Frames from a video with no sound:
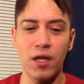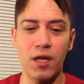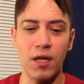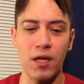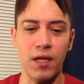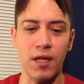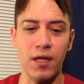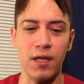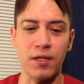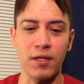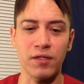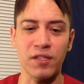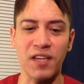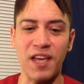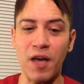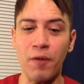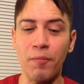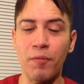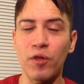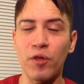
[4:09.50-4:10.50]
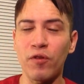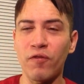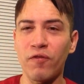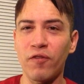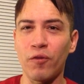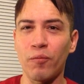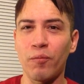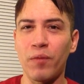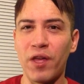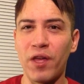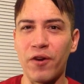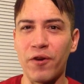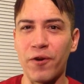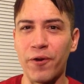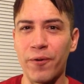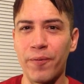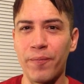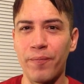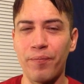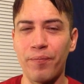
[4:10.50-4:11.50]
and to help you feel better.
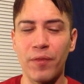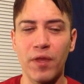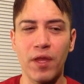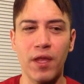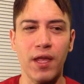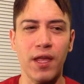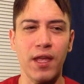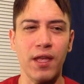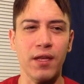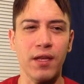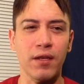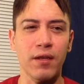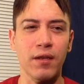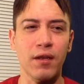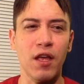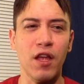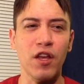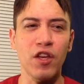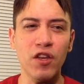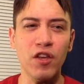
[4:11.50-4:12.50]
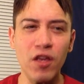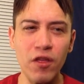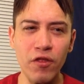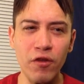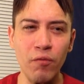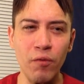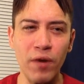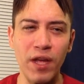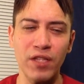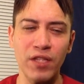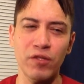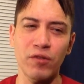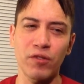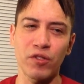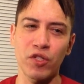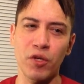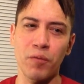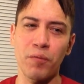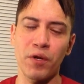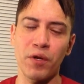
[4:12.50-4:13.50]
And another way to
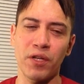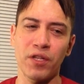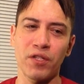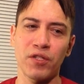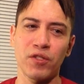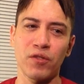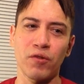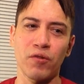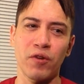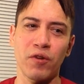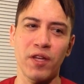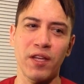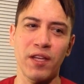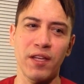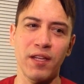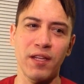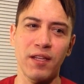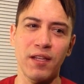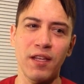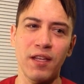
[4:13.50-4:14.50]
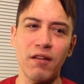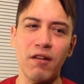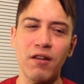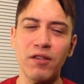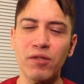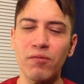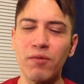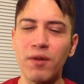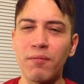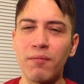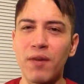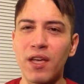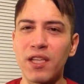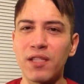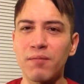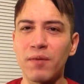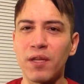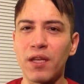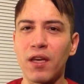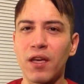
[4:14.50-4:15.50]
interpret this story, it also reminds
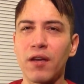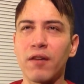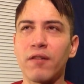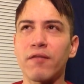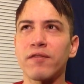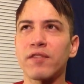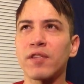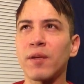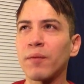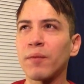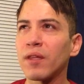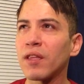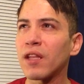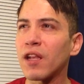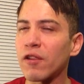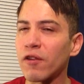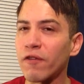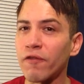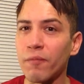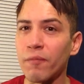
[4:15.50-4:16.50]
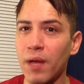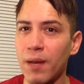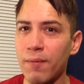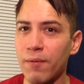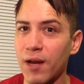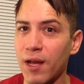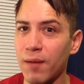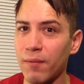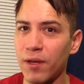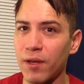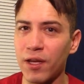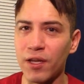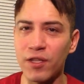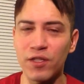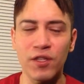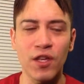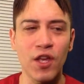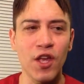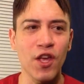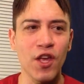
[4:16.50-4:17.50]
me of something that I learned from Abraham
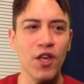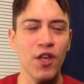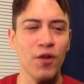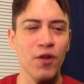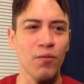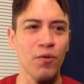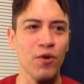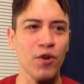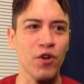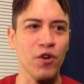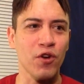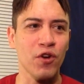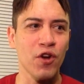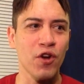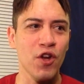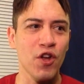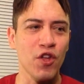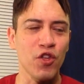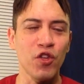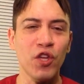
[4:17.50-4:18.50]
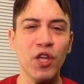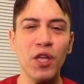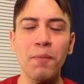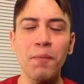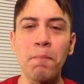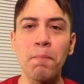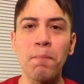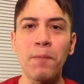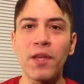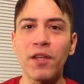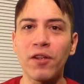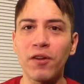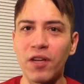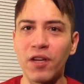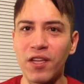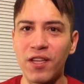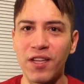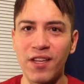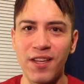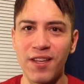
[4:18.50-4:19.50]
Hicks, where you can
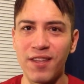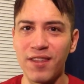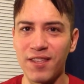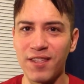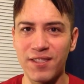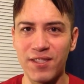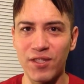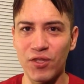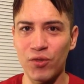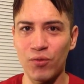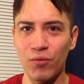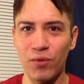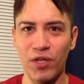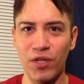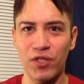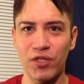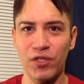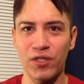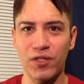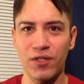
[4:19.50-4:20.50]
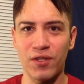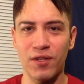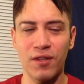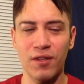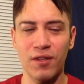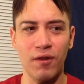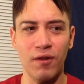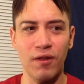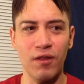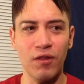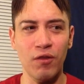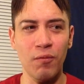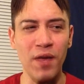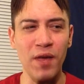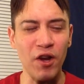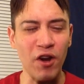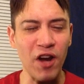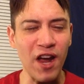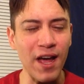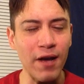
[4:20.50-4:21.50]
milk the situation, no
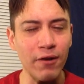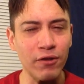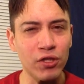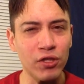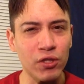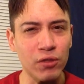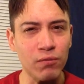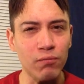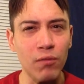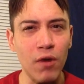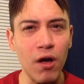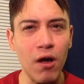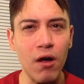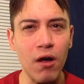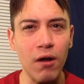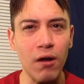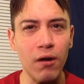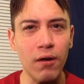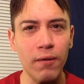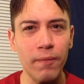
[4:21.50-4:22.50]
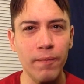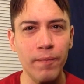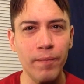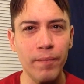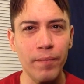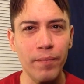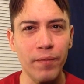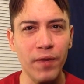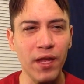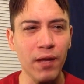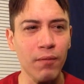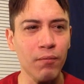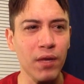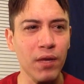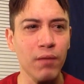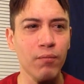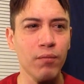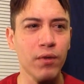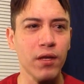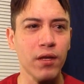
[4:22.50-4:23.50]
matter how small it may
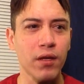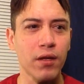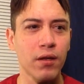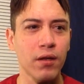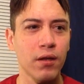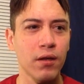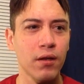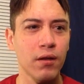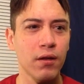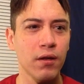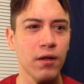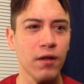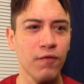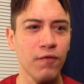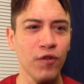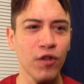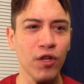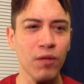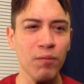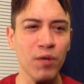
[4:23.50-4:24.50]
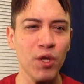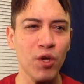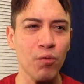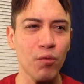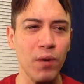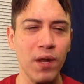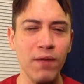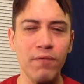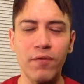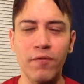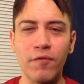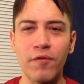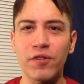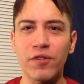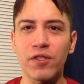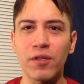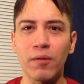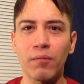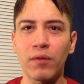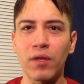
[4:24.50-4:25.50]
be. If you can be grateful for
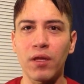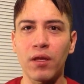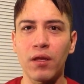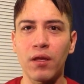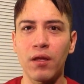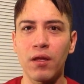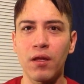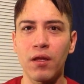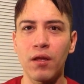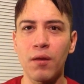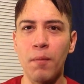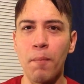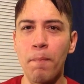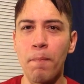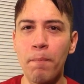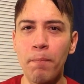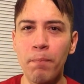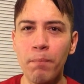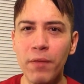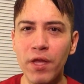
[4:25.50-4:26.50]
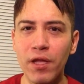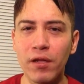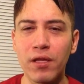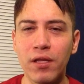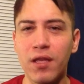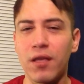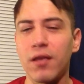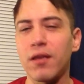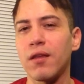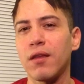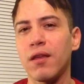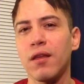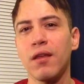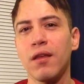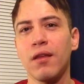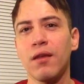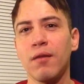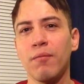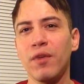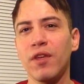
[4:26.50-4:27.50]
something, milk it.
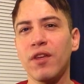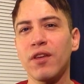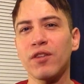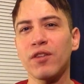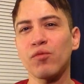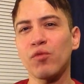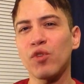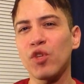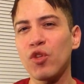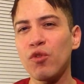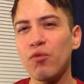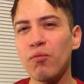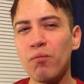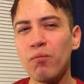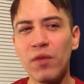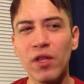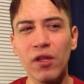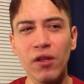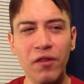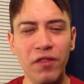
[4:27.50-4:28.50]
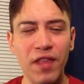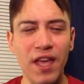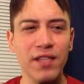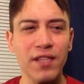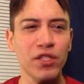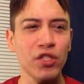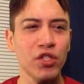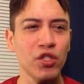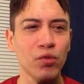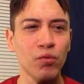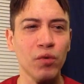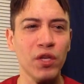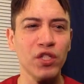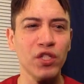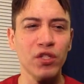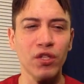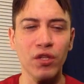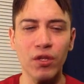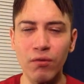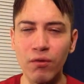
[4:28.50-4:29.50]
Because when you milk that
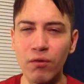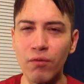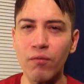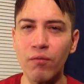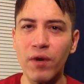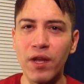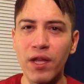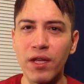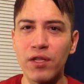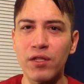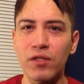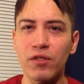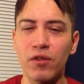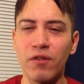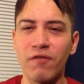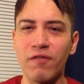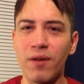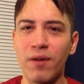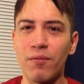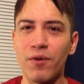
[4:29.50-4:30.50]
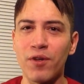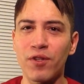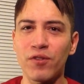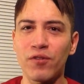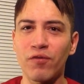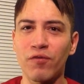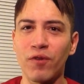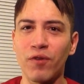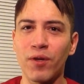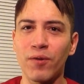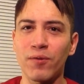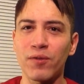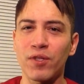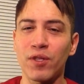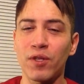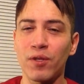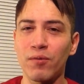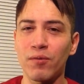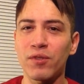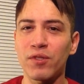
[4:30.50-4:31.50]
situation, you will raise your vibrational frequency.
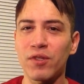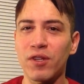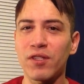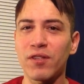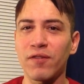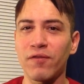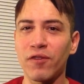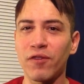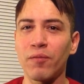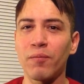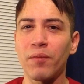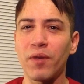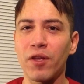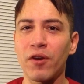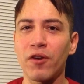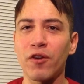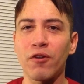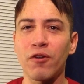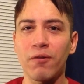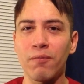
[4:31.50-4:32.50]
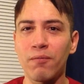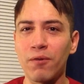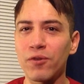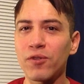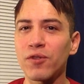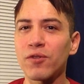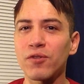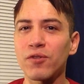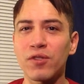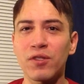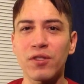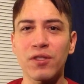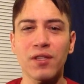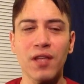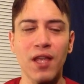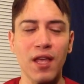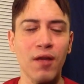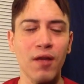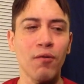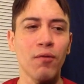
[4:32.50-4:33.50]
You will start to feel better. Your emotional
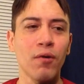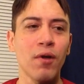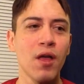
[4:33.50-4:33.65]
state